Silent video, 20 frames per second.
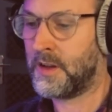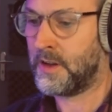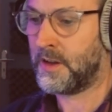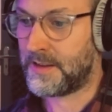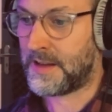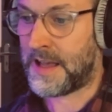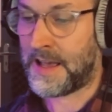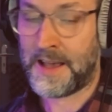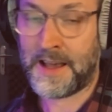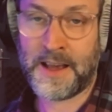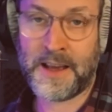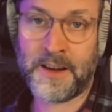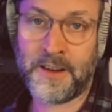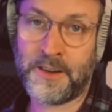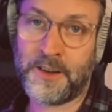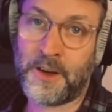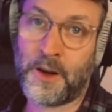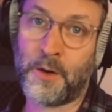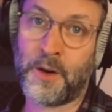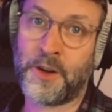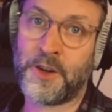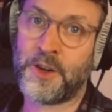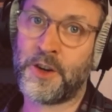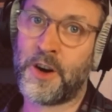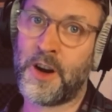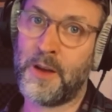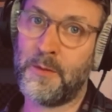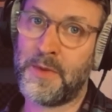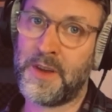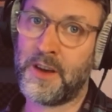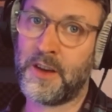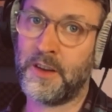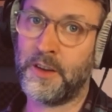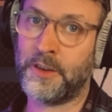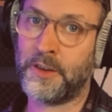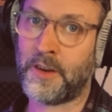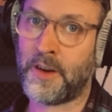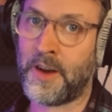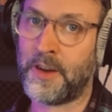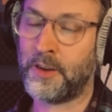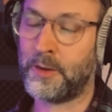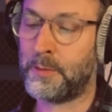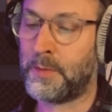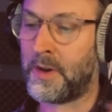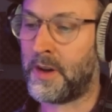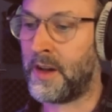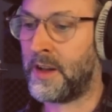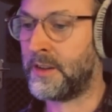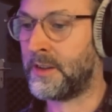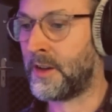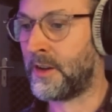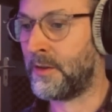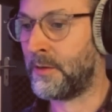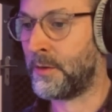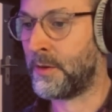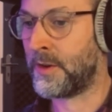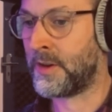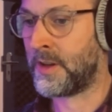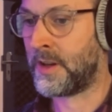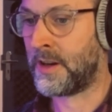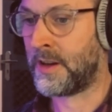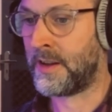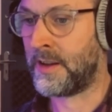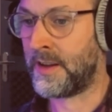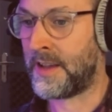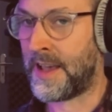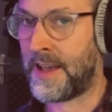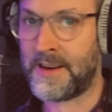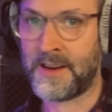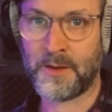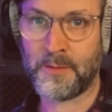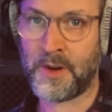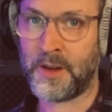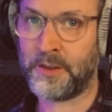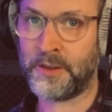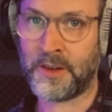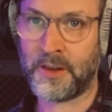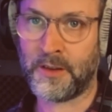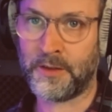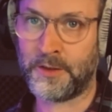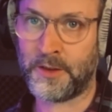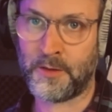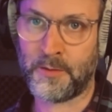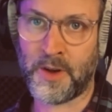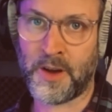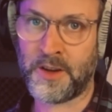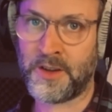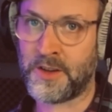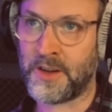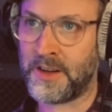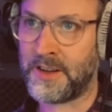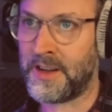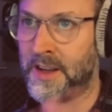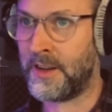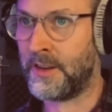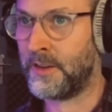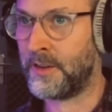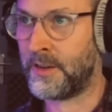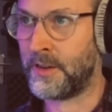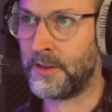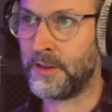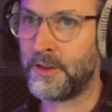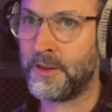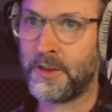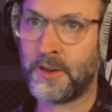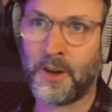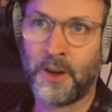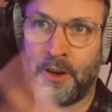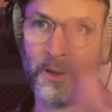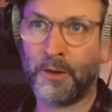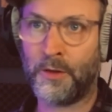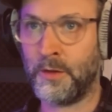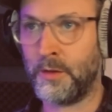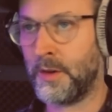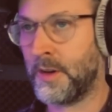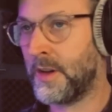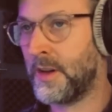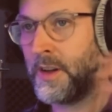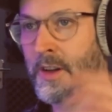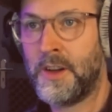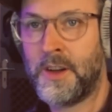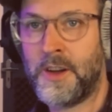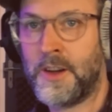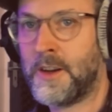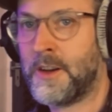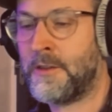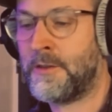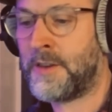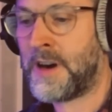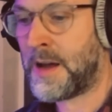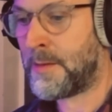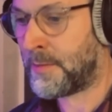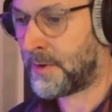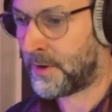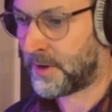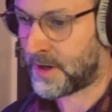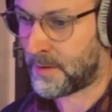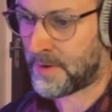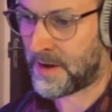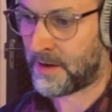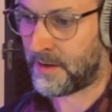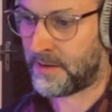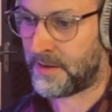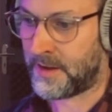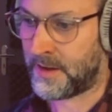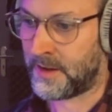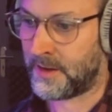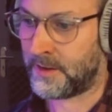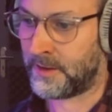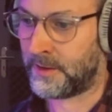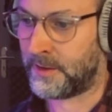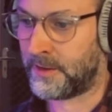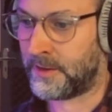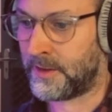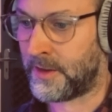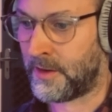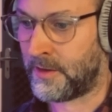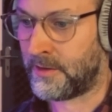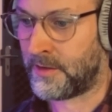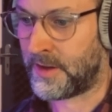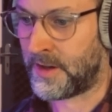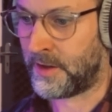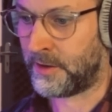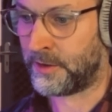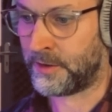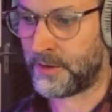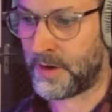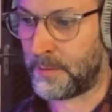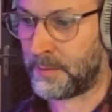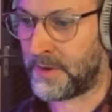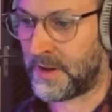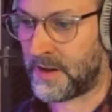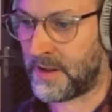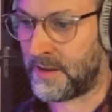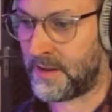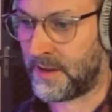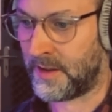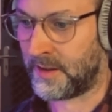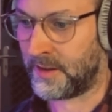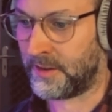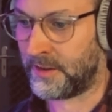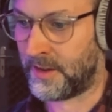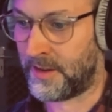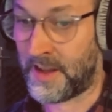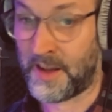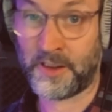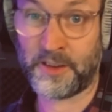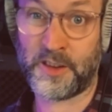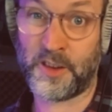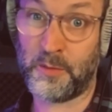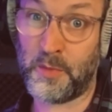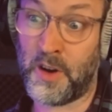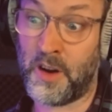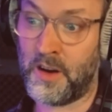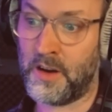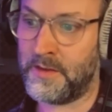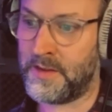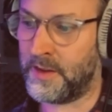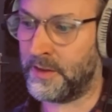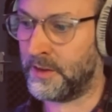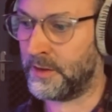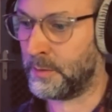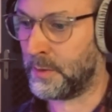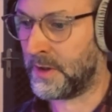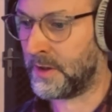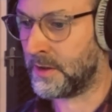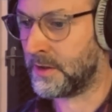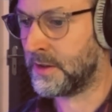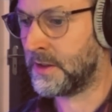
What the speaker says: And, I'll try and be concise, but I don't want to edit myself too much. I tend to just go and ramble on about things, don't really script anything, so that's just part of this as well.